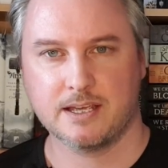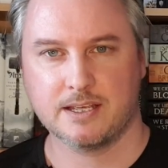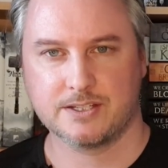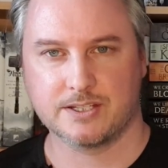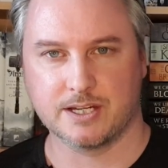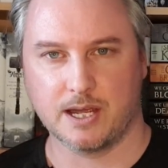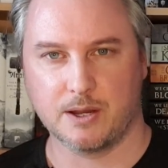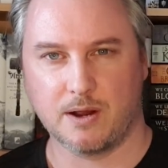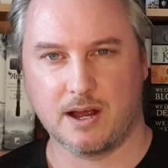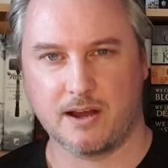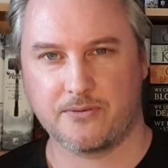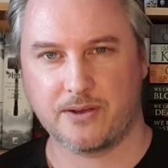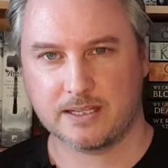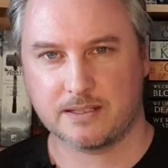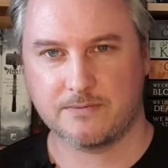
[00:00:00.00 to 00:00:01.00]
So I
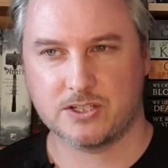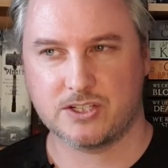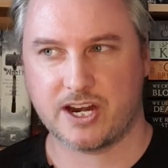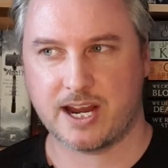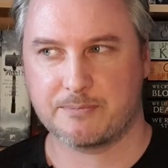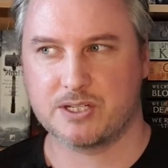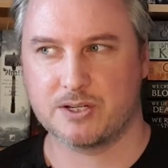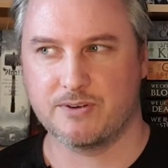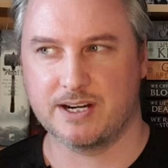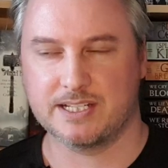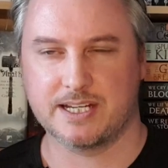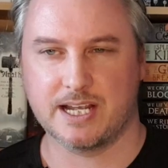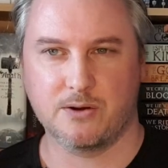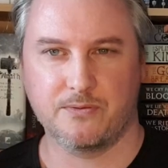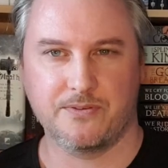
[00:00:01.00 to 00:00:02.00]
think the chapter
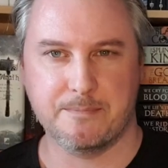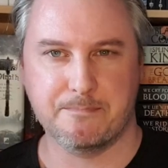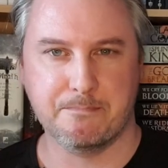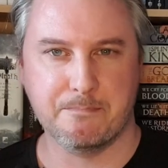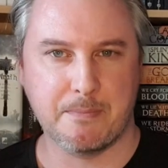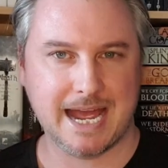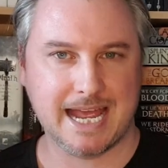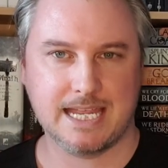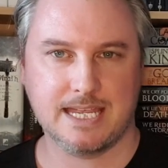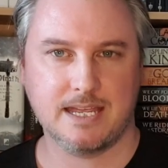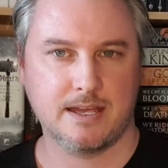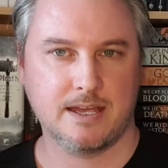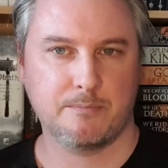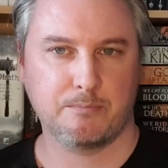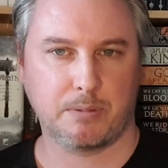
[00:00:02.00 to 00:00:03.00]
itself, it may
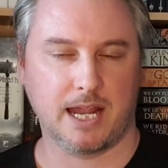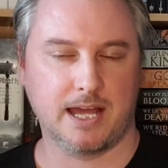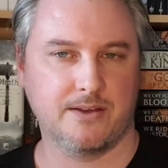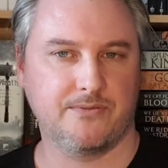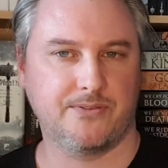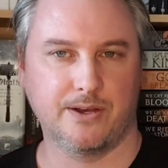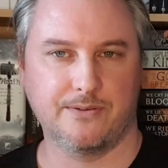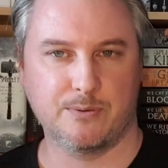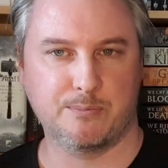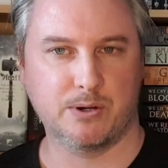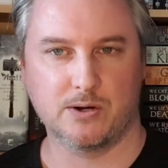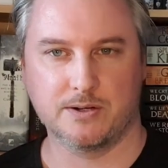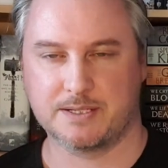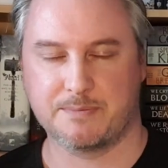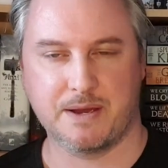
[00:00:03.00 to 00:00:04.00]
play a further
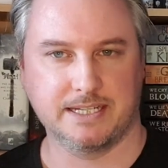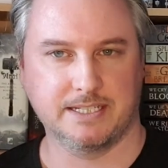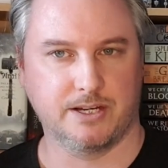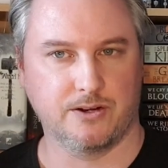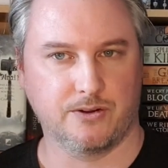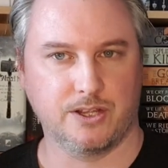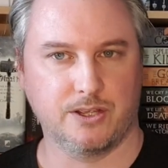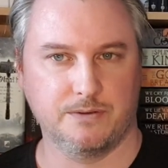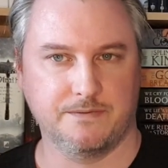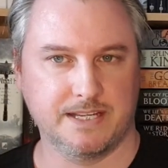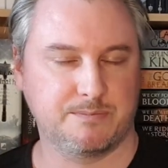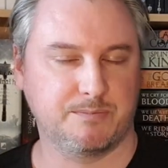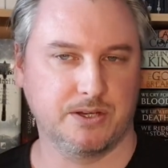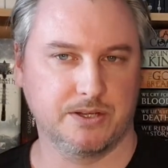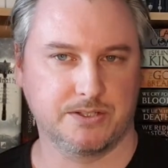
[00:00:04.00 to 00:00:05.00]
part depending on who
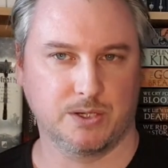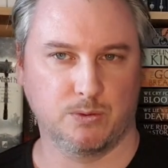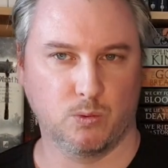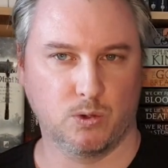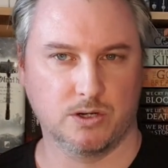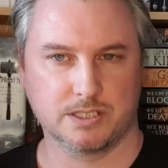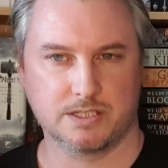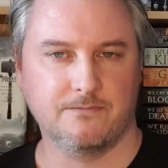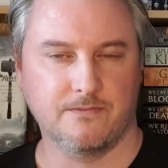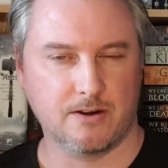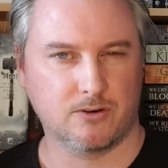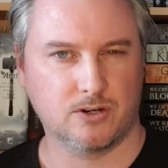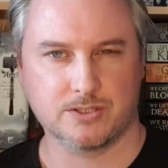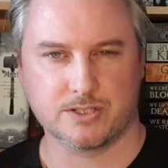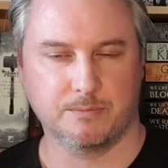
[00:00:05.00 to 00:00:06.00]
this person was.
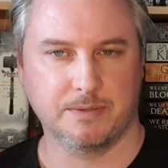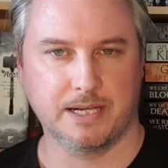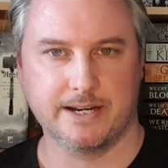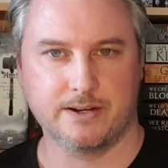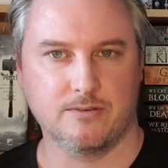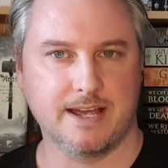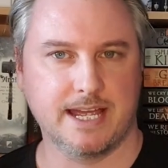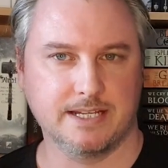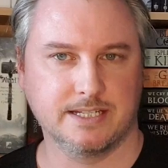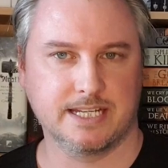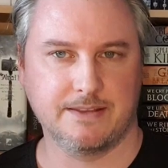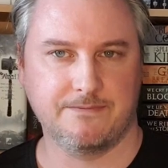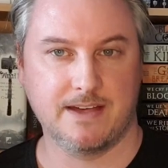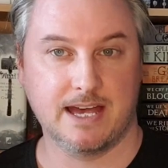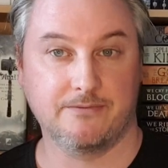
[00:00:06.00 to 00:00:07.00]
There are some little hints
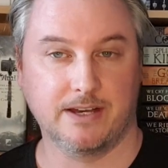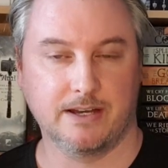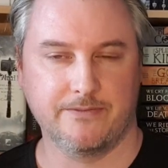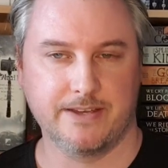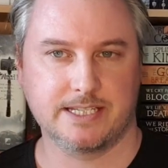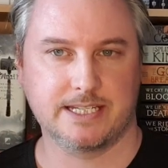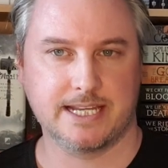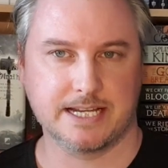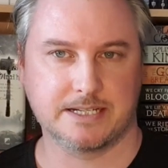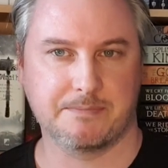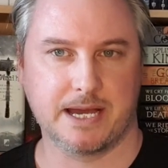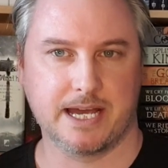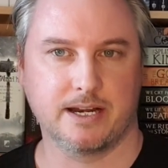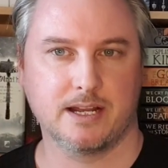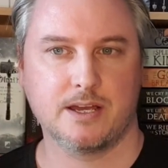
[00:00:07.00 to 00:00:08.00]
in there that this dead
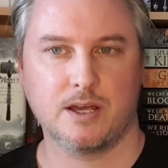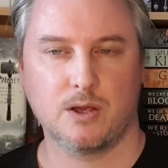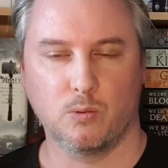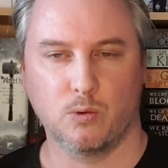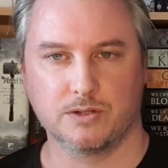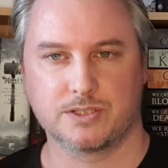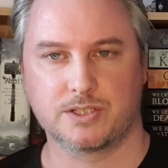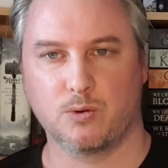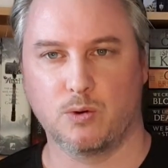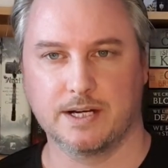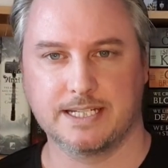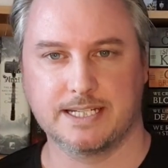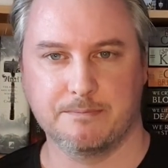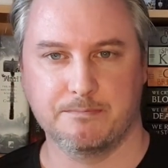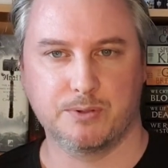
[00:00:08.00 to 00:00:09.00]
man was
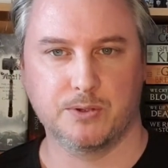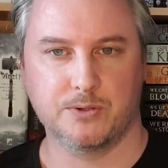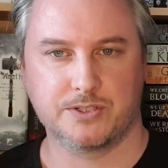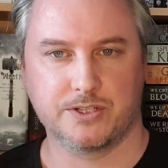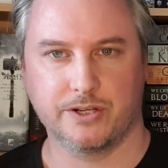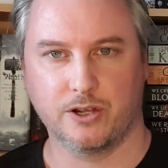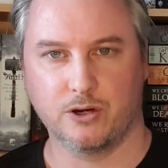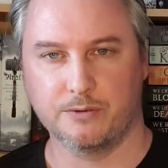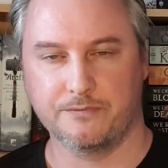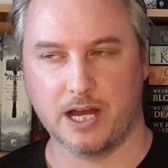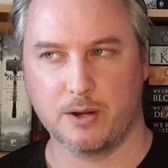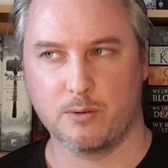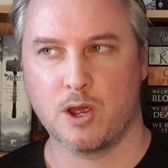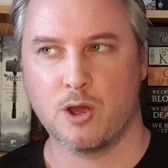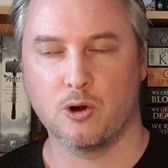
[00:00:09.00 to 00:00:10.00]
quite important,
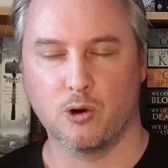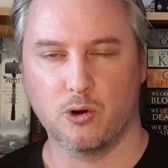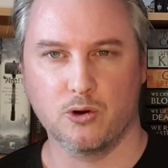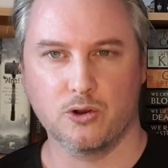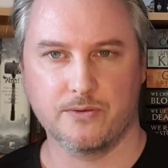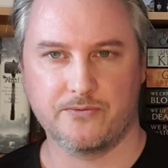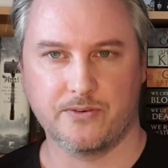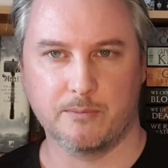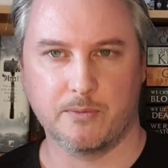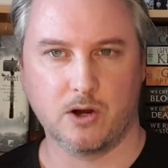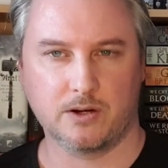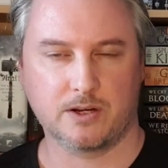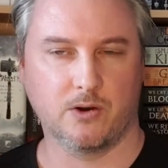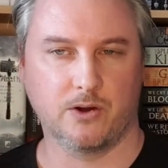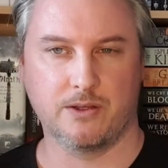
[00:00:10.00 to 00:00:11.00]
although all of them are
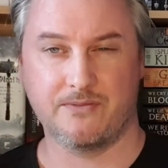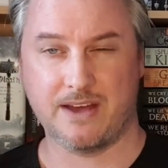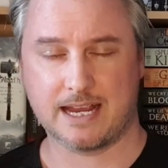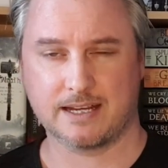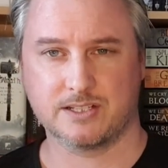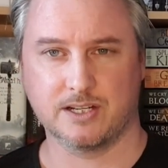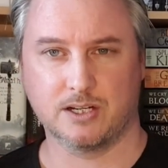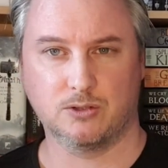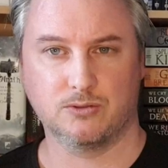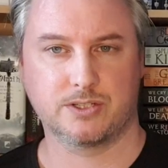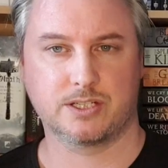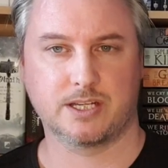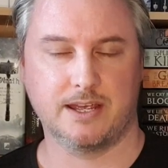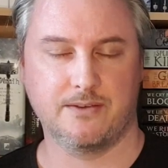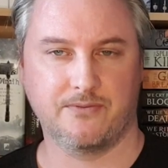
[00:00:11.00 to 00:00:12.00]
kind of
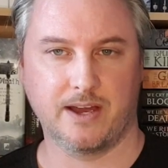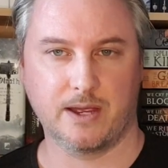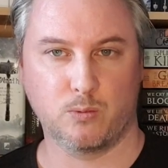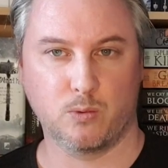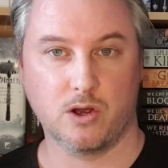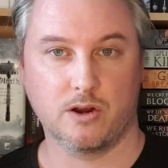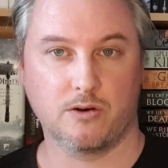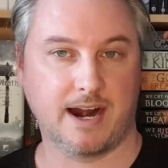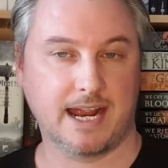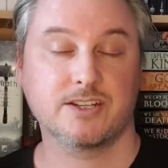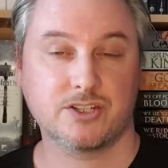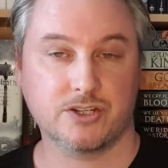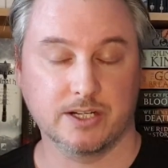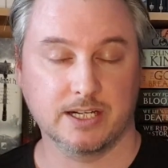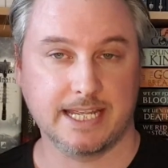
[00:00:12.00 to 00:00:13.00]
exiles. If they were
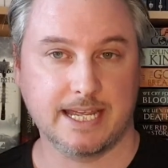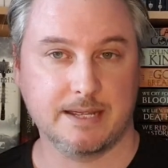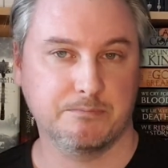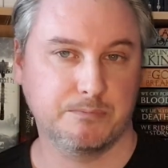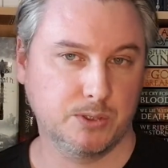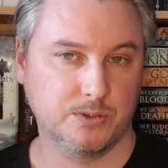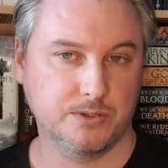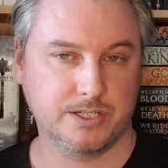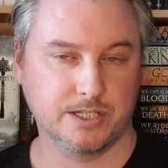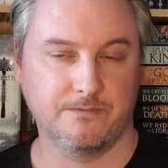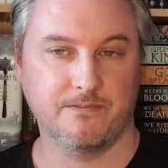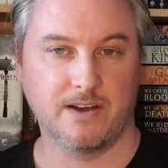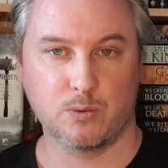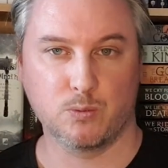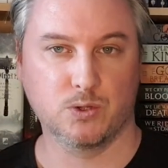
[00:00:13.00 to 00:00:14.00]
actually important,
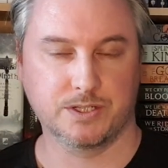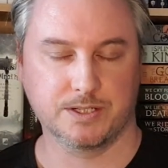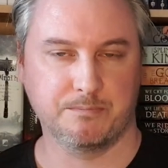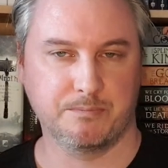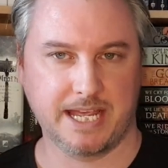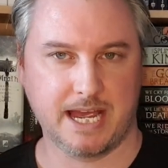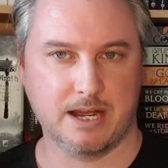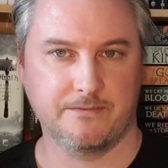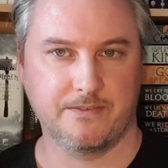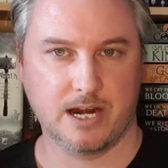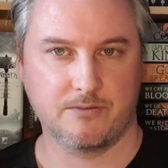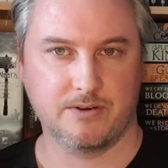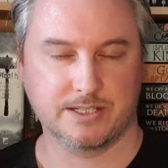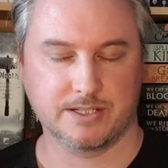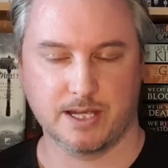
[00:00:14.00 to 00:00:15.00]
they wouldn't be out
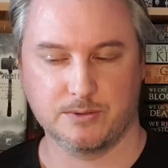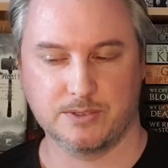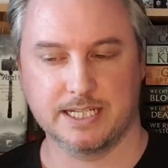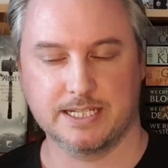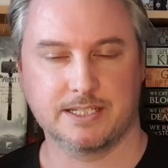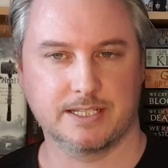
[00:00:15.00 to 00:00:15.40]
there, it's noted.